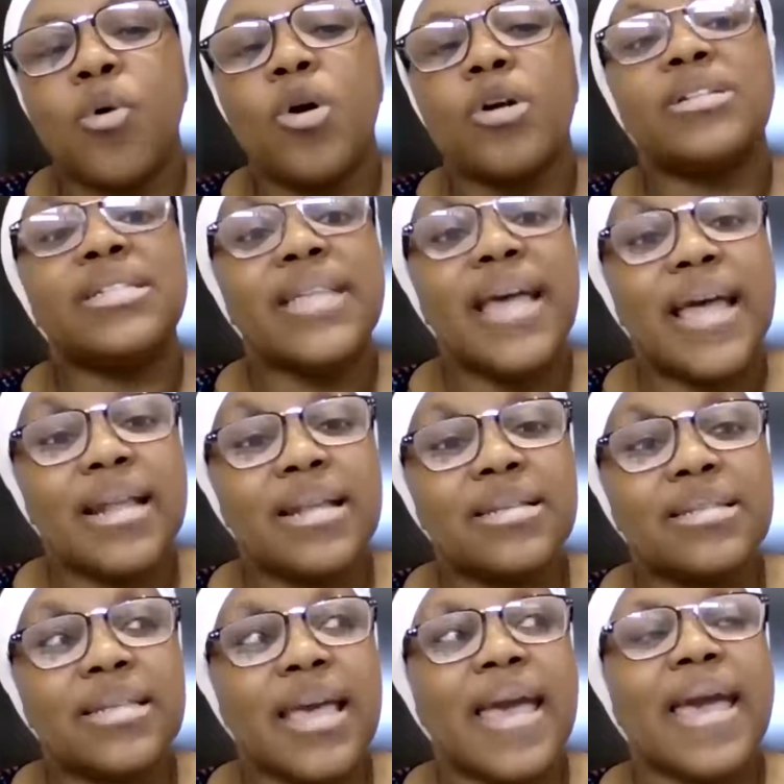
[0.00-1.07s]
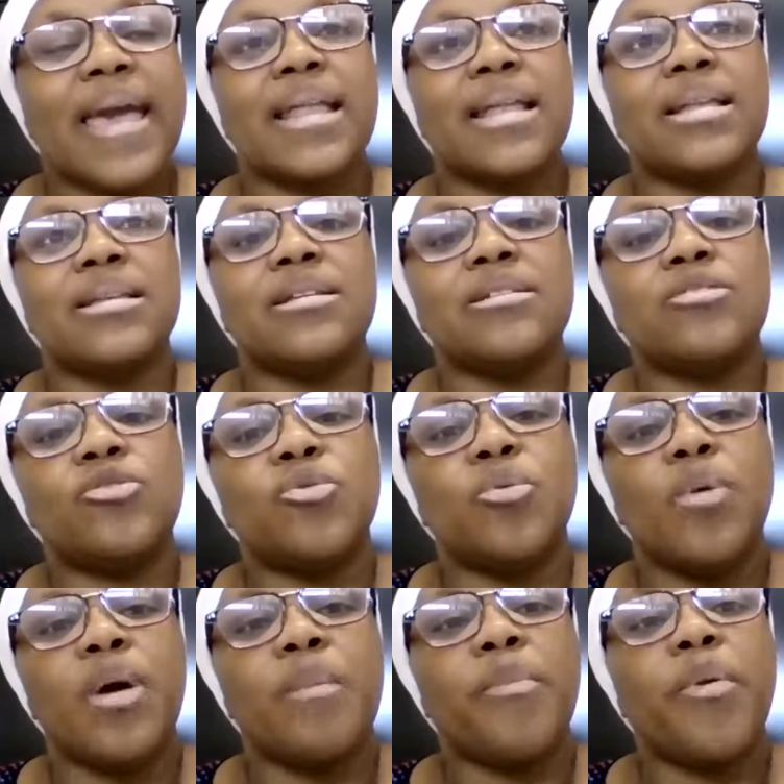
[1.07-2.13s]
concerns, and
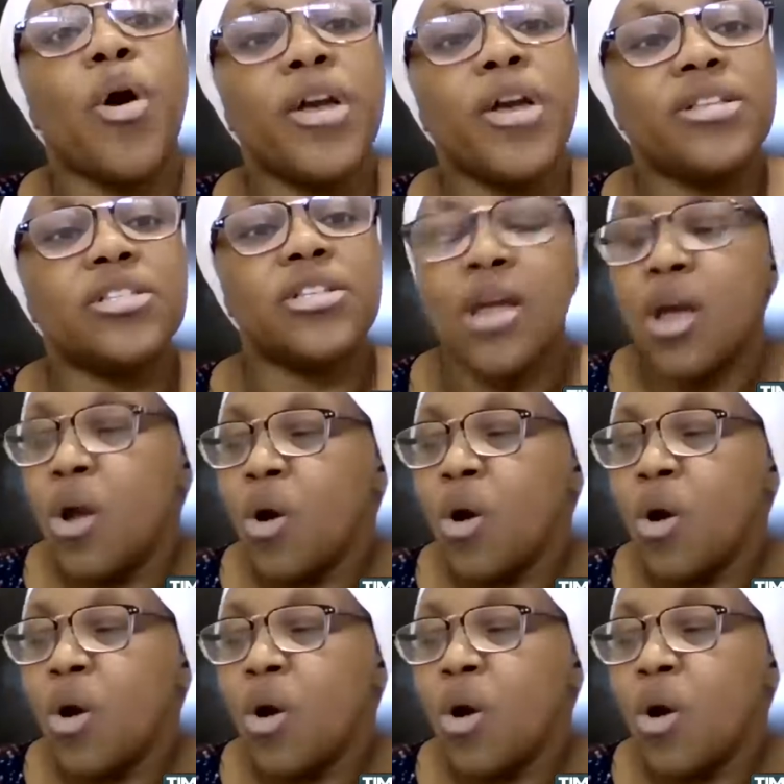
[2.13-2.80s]
to a point